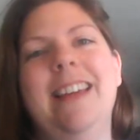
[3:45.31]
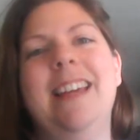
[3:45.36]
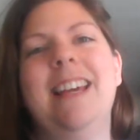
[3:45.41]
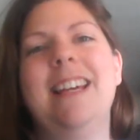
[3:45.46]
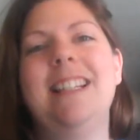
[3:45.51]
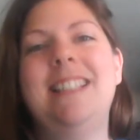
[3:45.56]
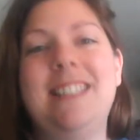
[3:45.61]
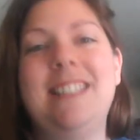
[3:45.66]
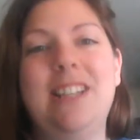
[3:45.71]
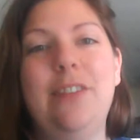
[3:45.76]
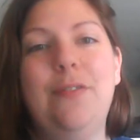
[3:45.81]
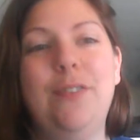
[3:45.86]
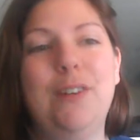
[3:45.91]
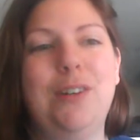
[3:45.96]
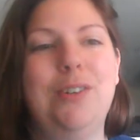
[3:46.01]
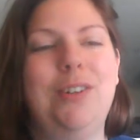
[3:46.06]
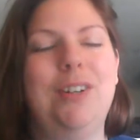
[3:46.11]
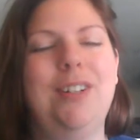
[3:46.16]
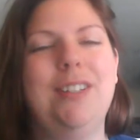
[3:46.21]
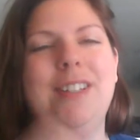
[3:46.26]
It's
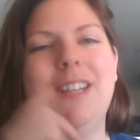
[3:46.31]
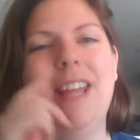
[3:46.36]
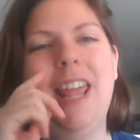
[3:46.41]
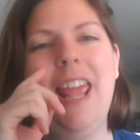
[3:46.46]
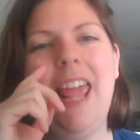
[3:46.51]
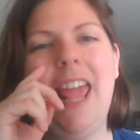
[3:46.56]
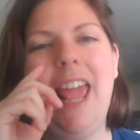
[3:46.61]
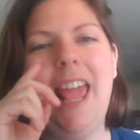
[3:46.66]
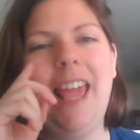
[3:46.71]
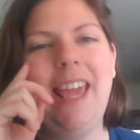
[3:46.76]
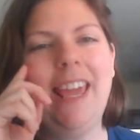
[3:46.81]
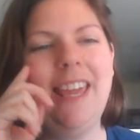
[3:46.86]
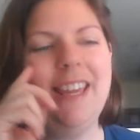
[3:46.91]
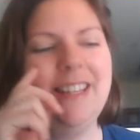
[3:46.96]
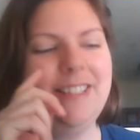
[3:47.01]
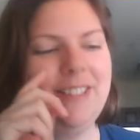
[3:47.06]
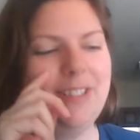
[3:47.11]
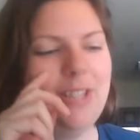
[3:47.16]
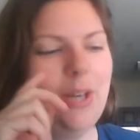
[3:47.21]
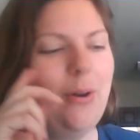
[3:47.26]
difficult.
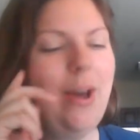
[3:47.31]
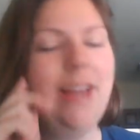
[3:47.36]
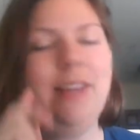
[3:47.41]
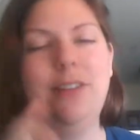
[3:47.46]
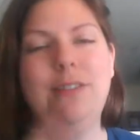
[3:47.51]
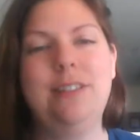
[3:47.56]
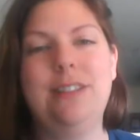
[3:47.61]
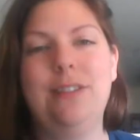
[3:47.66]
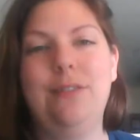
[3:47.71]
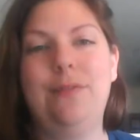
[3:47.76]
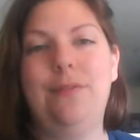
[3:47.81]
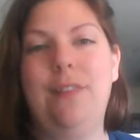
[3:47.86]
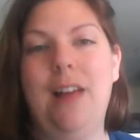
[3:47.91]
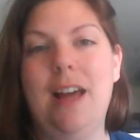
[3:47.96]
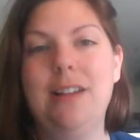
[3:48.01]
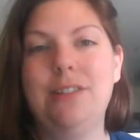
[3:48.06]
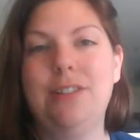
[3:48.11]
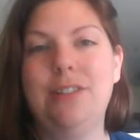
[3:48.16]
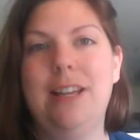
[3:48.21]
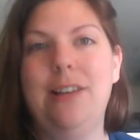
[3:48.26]
And so I use the
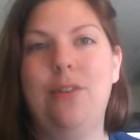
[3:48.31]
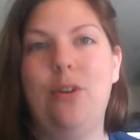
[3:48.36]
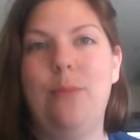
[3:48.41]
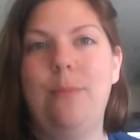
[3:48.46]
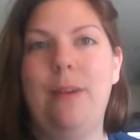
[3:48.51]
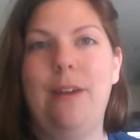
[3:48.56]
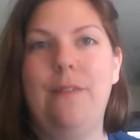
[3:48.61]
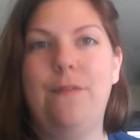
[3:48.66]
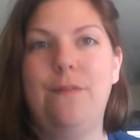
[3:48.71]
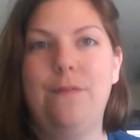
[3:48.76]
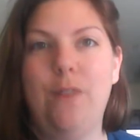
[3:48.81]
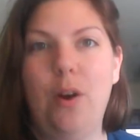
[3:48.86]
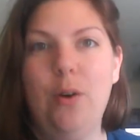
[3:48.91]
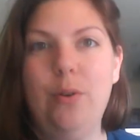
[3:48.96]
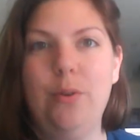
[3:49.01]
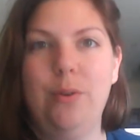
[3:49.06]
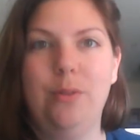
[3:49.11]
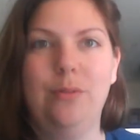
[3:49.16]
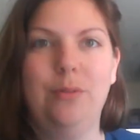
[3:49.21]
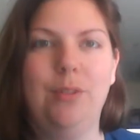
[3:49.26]
flashlight on my
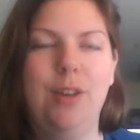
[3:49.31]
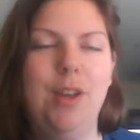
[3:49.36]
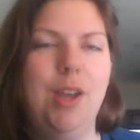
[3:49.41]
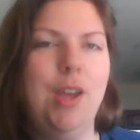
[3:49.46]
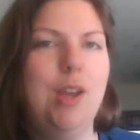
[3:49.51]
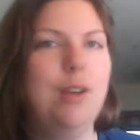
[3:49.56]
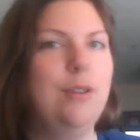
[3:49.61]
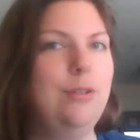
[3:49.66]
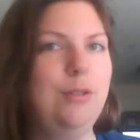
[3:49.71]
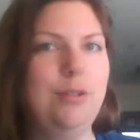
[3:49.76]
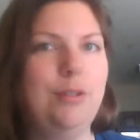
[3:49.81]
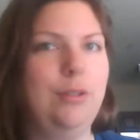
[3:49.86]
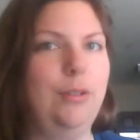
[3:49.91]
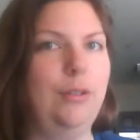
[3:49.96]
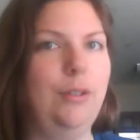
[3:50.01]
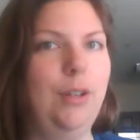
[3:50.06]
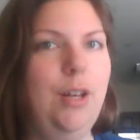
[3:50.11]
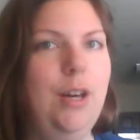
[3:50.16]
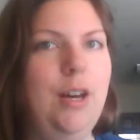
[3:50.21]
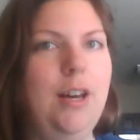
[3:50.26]
phone to
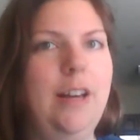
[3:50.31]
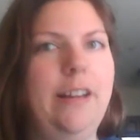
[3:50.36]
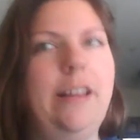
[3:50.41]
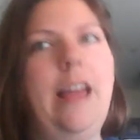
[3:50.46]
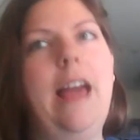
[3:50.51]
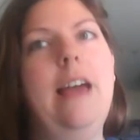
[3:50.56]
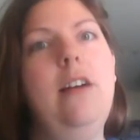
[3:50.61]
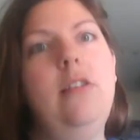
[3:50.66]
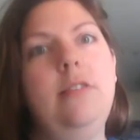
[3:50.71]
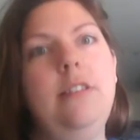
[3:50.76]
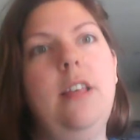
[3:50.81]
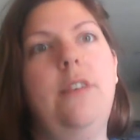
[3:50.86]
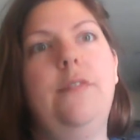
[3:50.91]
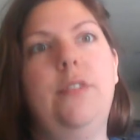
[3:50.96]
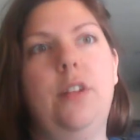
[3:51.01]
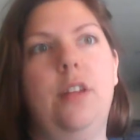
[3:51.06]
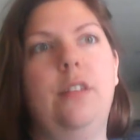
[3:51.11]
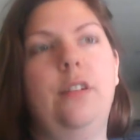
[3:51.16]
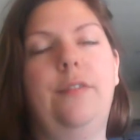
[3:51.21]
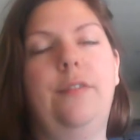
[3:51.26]
look. I also have
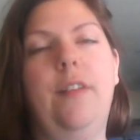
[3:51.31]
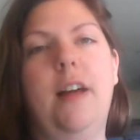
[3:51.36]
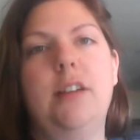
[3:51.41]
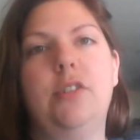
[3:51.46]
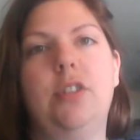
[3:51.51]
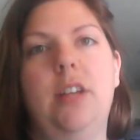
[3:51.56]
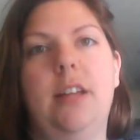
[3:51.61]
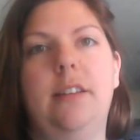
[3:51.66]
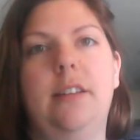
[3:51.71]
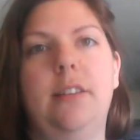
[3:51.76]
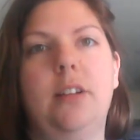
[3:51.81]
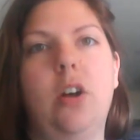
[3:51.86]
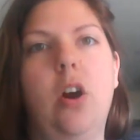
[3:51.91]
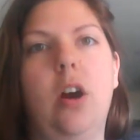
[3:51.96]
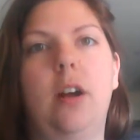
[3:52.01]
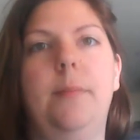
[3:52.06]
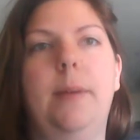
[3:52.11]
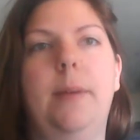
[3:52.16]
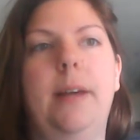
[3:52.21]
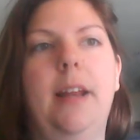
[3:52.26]
another flashlight in the
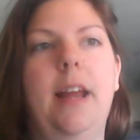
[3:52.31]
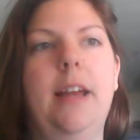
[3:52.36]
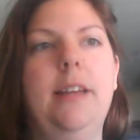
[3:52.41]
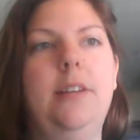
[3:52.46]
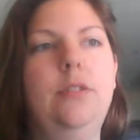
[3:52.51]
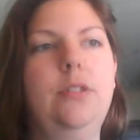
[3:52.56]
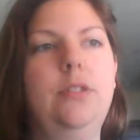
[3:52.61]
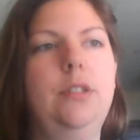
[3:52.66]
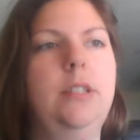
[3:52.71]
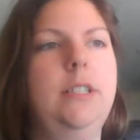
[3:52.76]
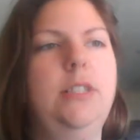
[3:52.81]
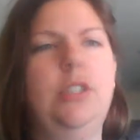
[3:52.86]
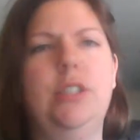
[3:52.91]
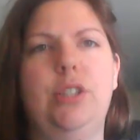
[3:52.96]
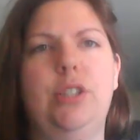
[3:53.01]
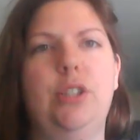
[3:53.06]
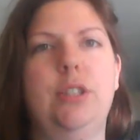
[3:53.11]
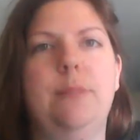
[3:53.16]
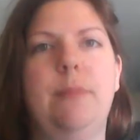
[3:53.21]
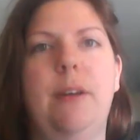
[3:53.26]
car, but I usually just
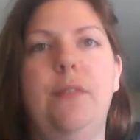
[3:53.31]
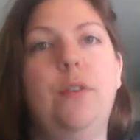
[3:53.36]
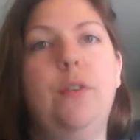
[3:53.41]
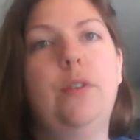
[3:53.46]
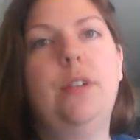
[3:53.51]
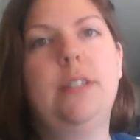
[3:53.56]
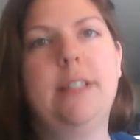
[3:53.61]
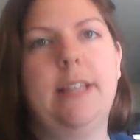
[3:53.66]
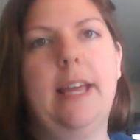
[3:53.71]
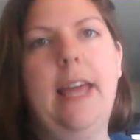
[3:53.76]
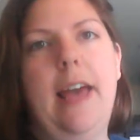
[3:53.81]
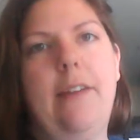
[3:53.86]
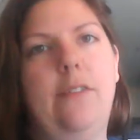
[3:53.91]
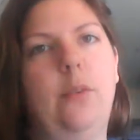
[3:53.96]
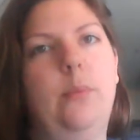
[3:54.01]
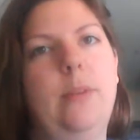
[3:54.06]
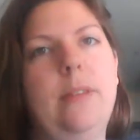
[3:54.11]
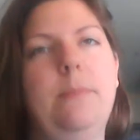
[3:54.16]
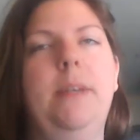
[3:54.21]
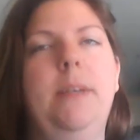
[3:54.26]
use my phone because I have it
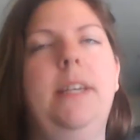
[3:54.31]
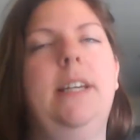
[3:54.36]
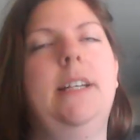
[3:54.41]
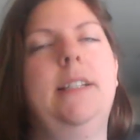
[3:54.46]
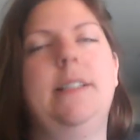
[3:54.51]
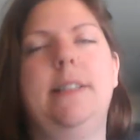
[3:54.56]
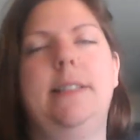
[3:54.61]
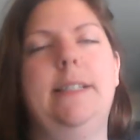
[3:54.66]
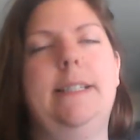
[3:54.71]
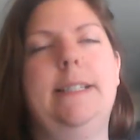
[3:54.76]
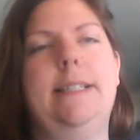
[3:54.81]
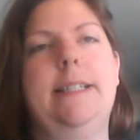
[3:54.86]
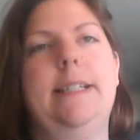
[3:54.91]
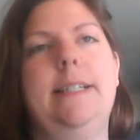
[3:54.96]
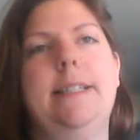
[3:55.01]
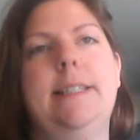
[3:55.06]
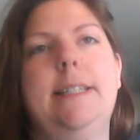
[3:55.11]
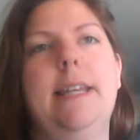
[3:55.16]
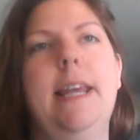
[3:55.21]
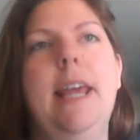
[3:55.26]
with me and it's
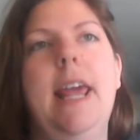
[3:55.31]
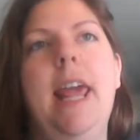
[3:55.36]
easiest.